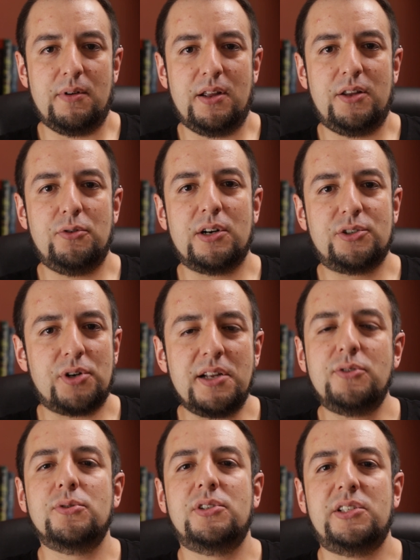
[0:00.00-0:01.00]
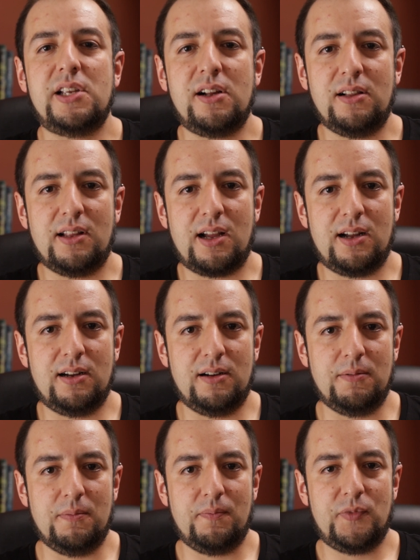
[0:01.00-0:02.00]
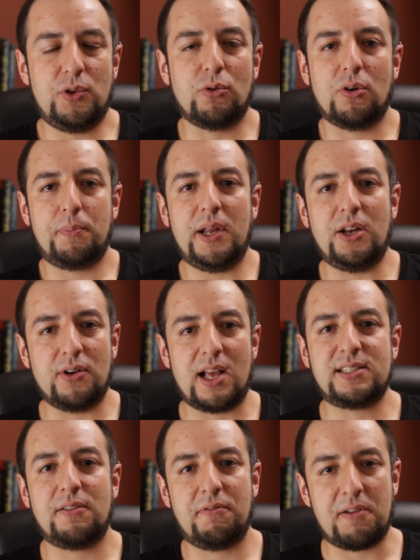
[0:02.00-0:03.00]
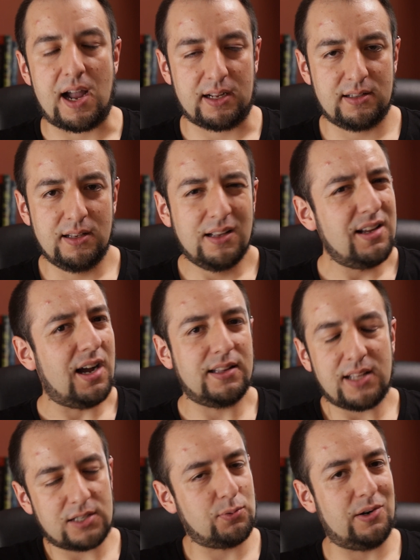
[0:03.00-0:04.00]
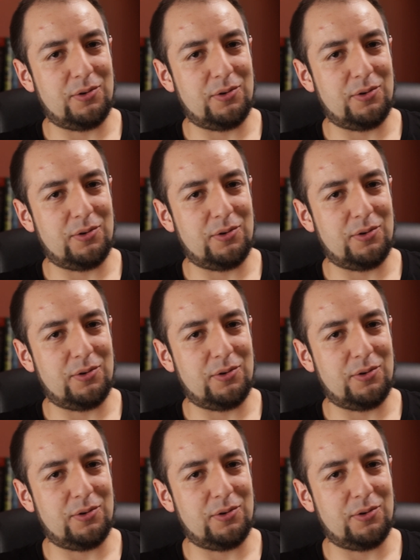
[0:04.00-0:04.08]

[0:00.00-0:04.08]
you are trying to sell your opinion as a fact. And that's